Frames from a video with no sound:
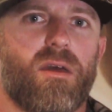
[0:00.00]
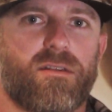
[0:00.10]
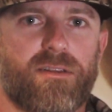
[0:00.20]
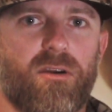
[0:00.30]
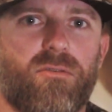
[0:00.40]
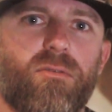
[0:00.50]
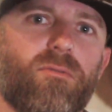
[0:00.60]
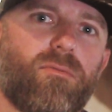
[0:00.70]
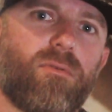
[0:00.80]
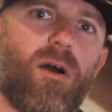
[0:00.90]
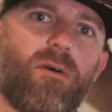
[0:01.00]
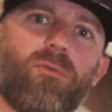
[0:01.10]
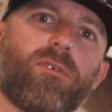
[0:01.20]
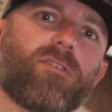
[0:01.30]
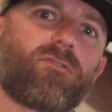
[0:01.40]
So I
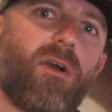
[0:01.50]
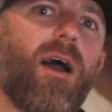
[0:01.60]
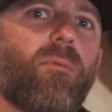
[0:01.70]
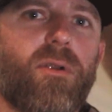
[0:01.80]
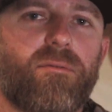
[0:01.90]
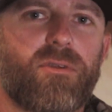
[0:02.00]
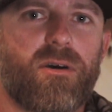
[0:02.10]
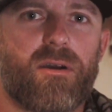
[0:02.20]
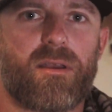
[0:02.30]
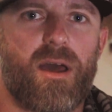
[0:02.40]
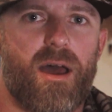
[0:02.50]
want to describe what I've done.